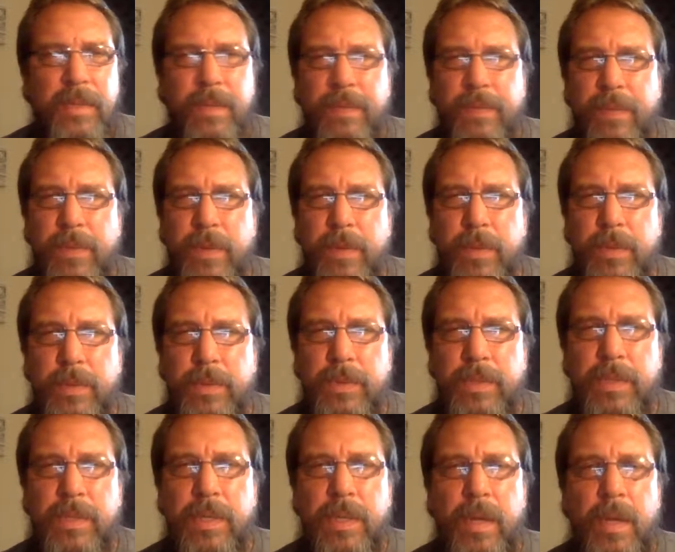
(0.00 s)
and
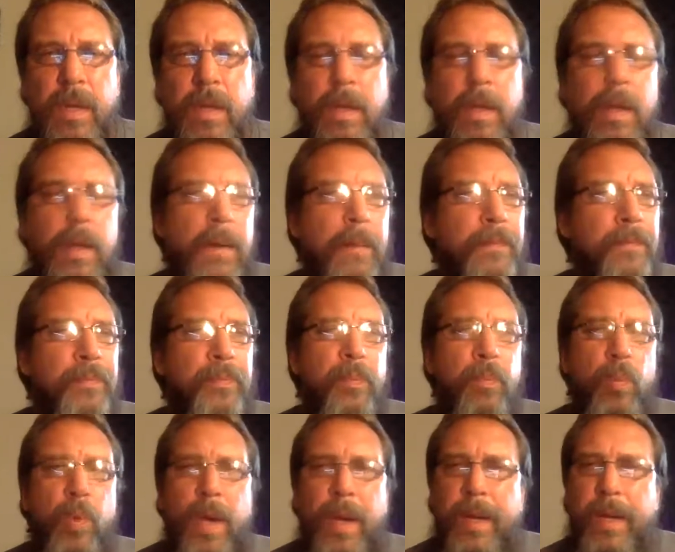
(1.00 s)
fruits.
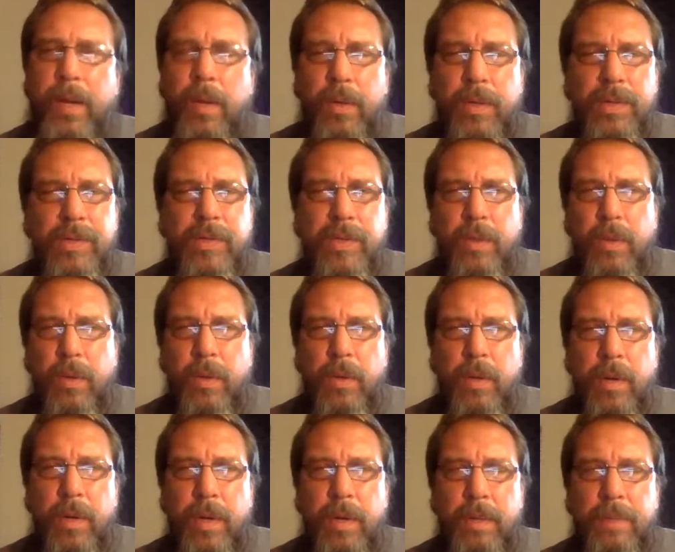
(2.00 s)
When I go to the
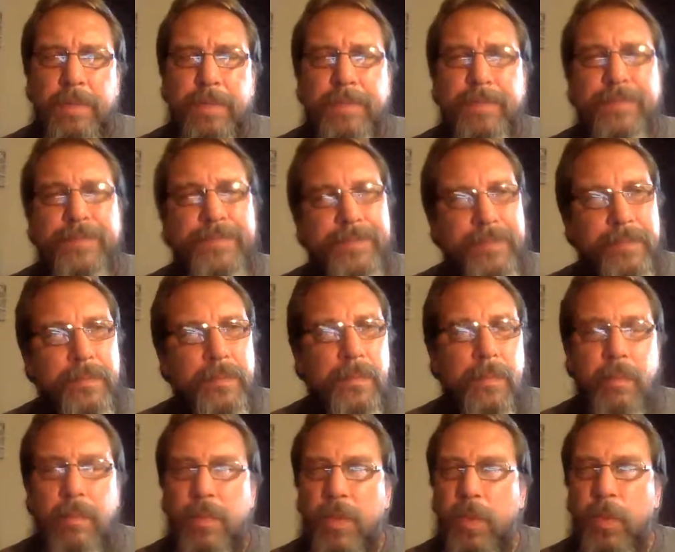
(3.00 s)
store,
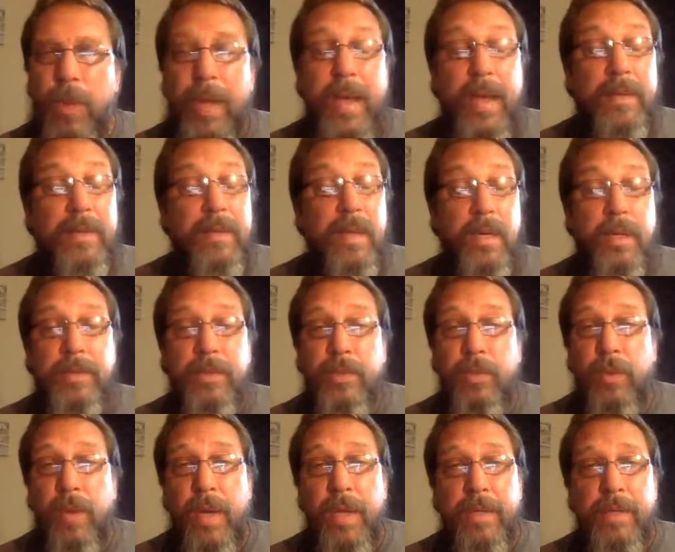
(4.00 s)
we got tons
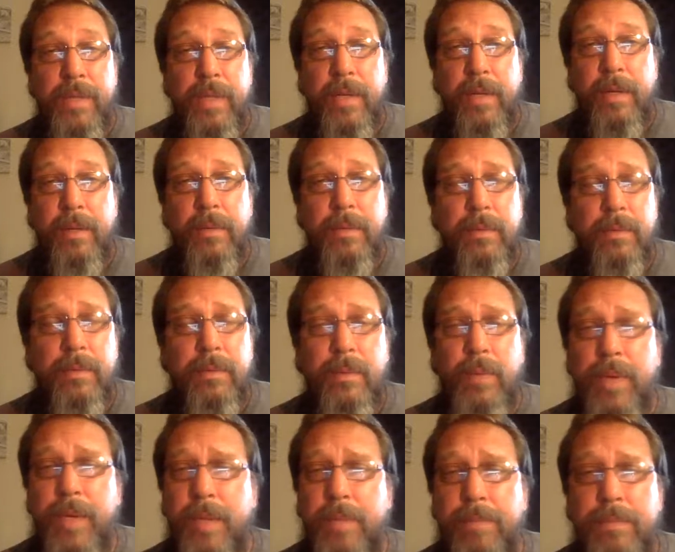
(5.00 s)
of rice here.
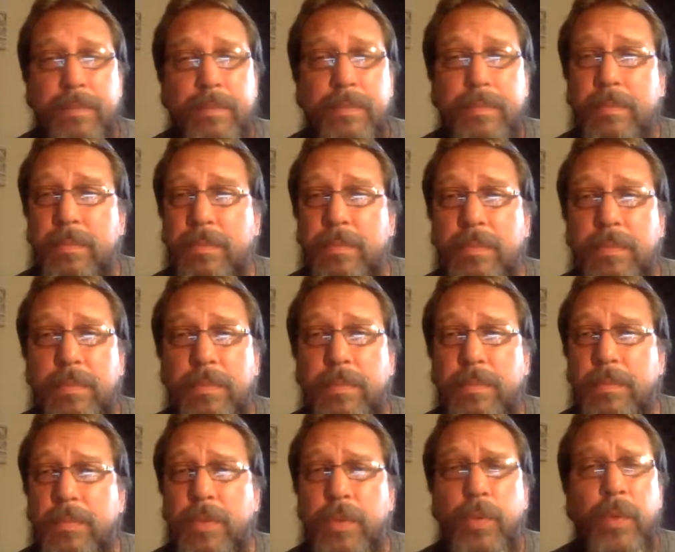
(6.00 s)

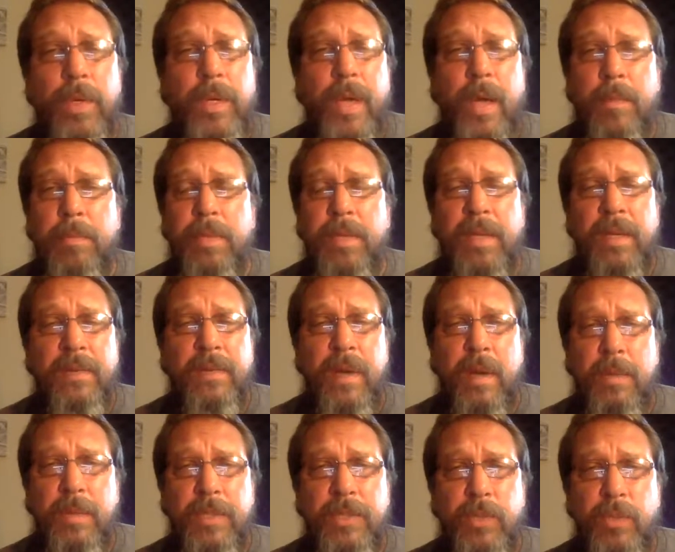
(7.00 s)
You would not believe
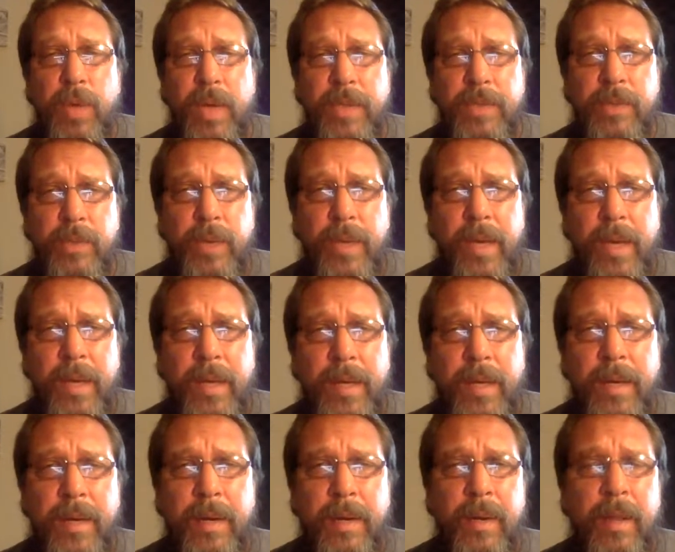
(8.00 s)
how much rice we got
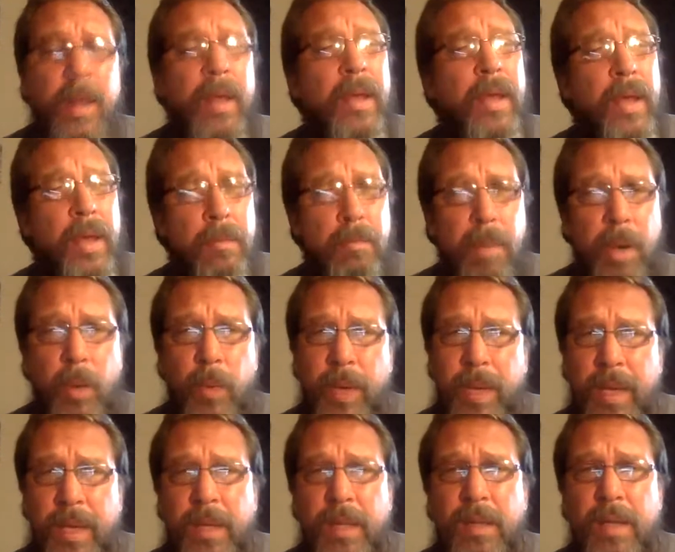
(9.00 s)
here. But
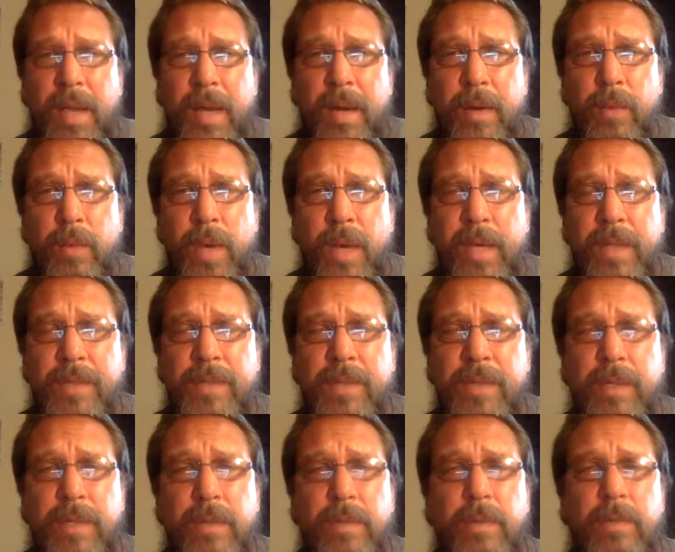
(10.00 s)
we eat a lot of rice
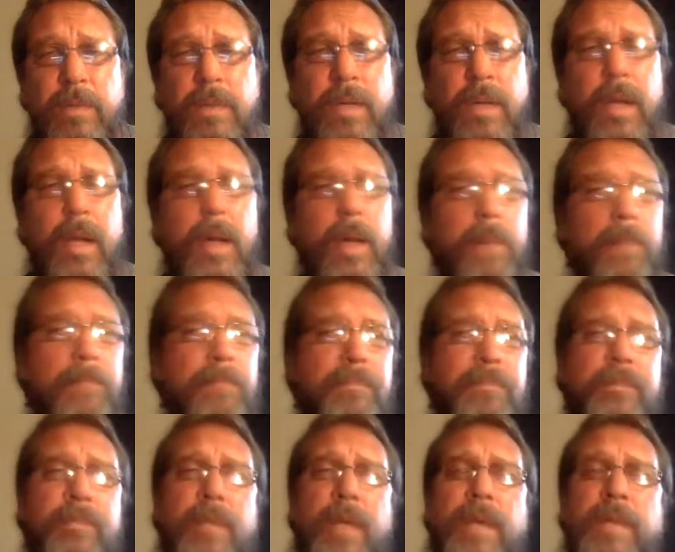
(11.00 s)
too.
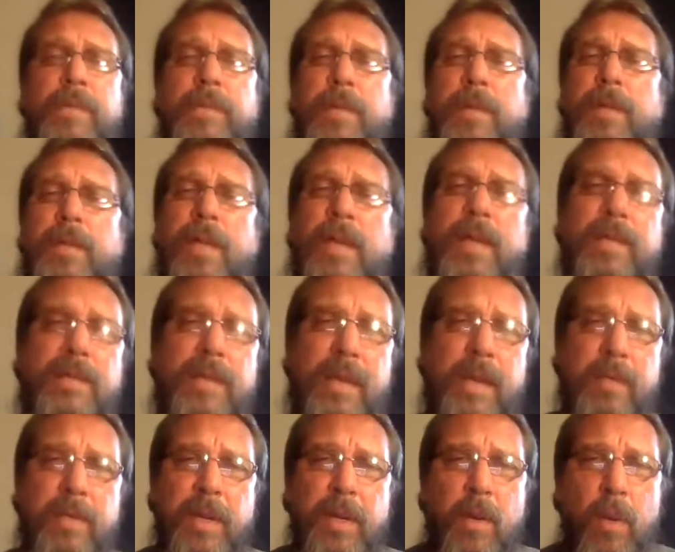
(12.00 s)
I spent a lot of
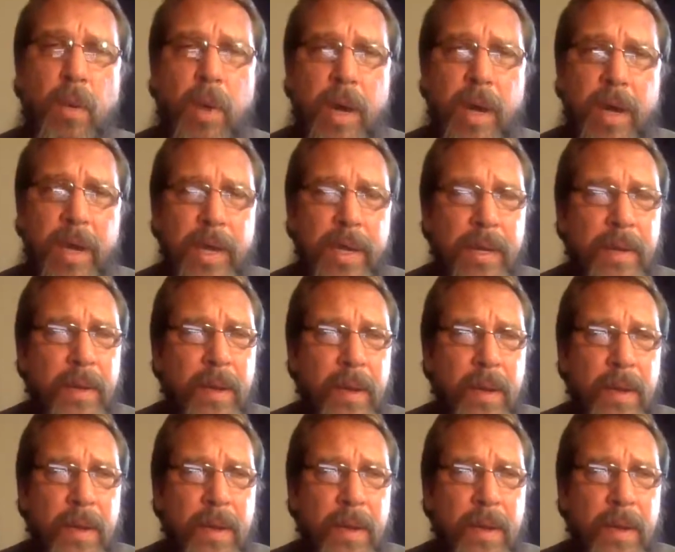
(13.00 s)
time in Hawaii.